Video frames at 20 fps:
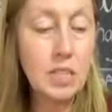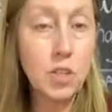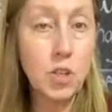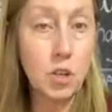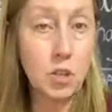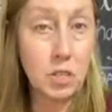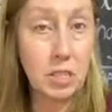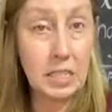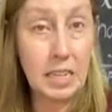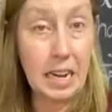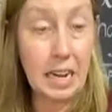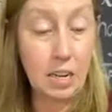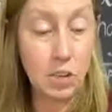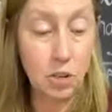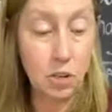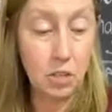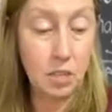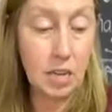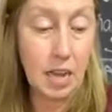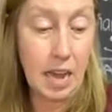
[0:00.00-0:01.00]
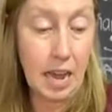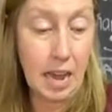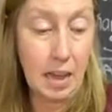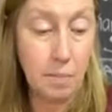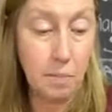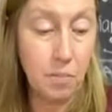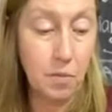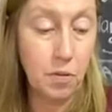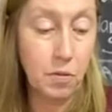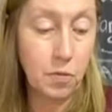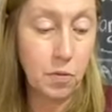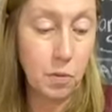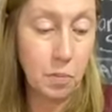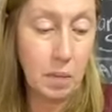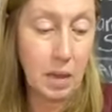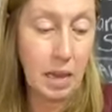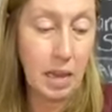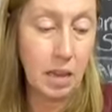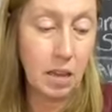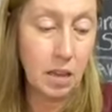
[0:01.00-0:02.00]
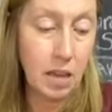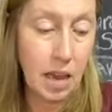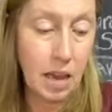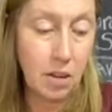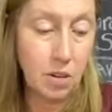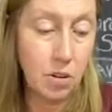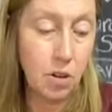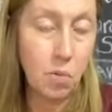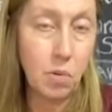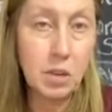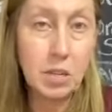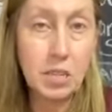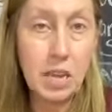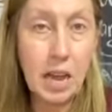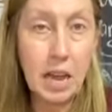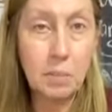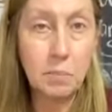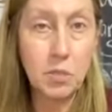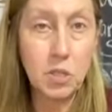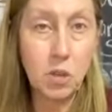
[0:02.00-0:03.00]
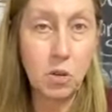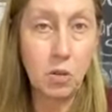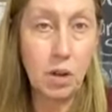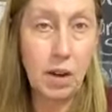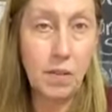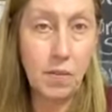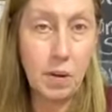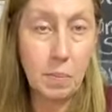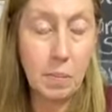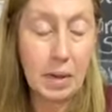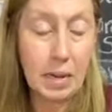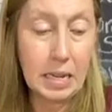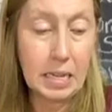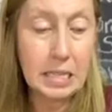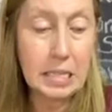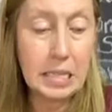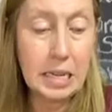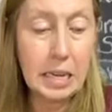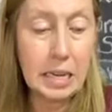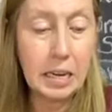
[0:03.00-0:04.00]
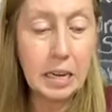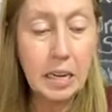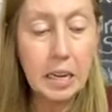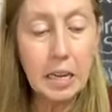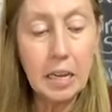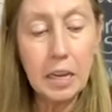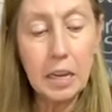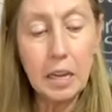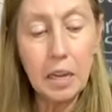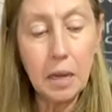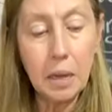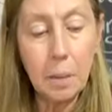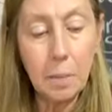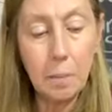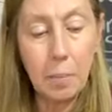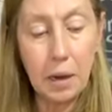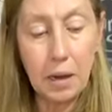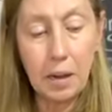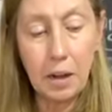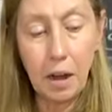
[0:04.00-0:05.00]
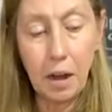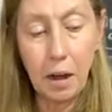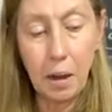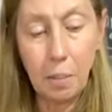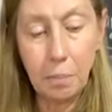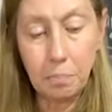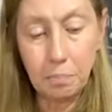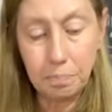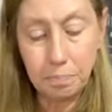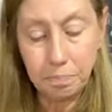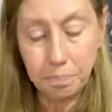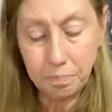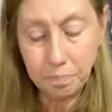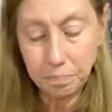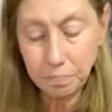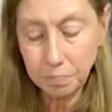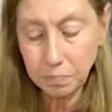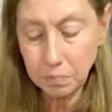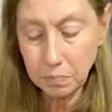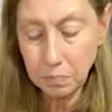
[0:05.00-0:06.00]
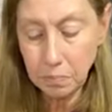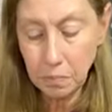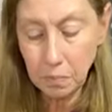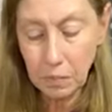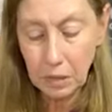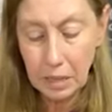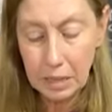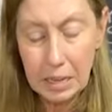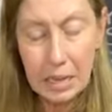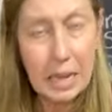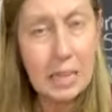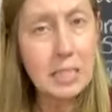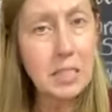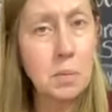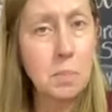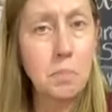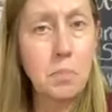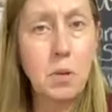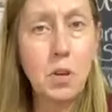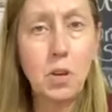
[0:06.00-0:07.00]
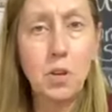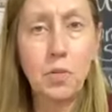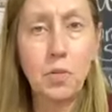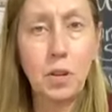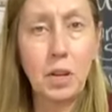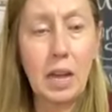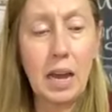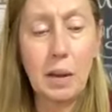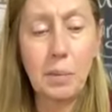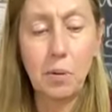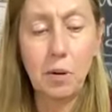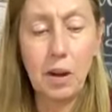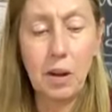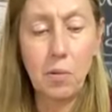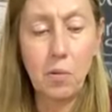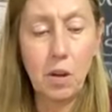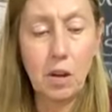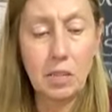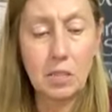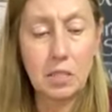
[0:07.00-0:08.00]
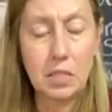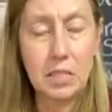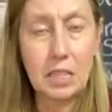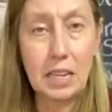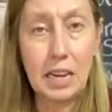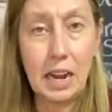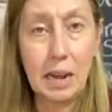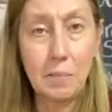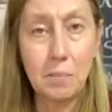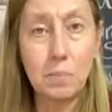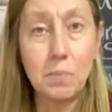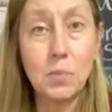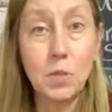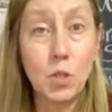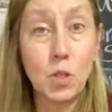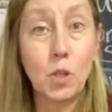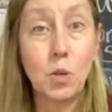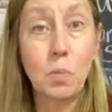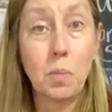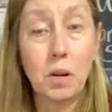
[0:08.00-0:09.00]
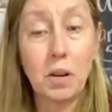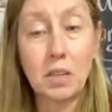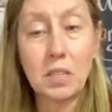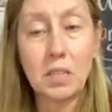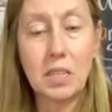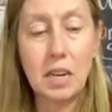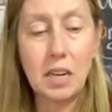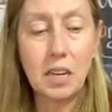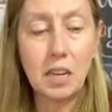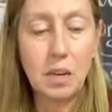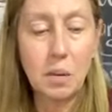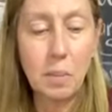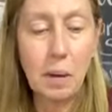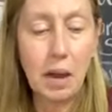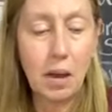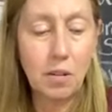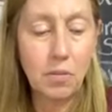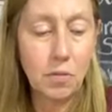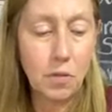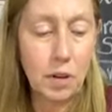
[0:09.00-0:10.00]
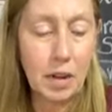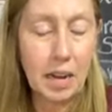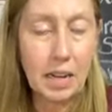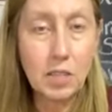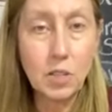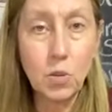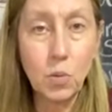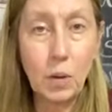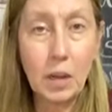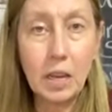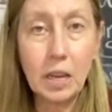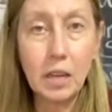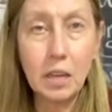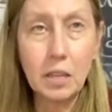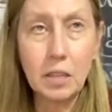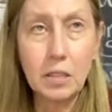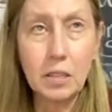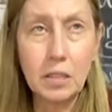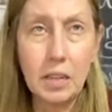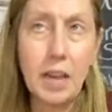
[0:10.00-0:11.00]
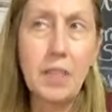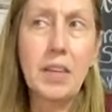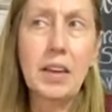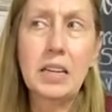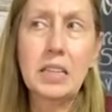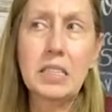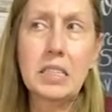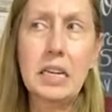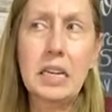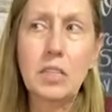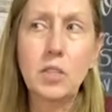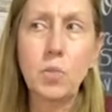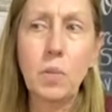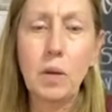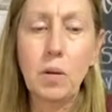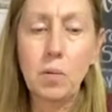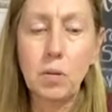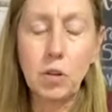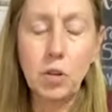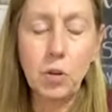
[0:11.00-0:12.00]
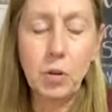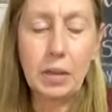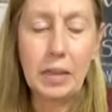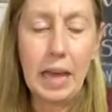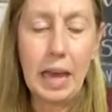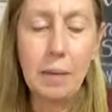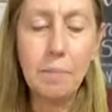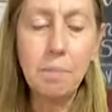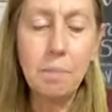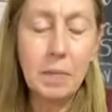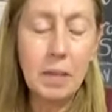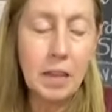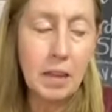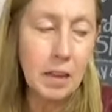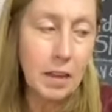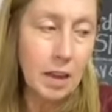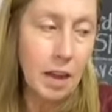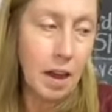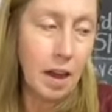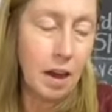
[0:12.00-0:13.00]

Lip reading: Eastern Standard Time for me. I don't know what time zone everybody is in. But, yeah, some beautiful library ones that I'm super excited about for next week. I think it's next week we're doing that.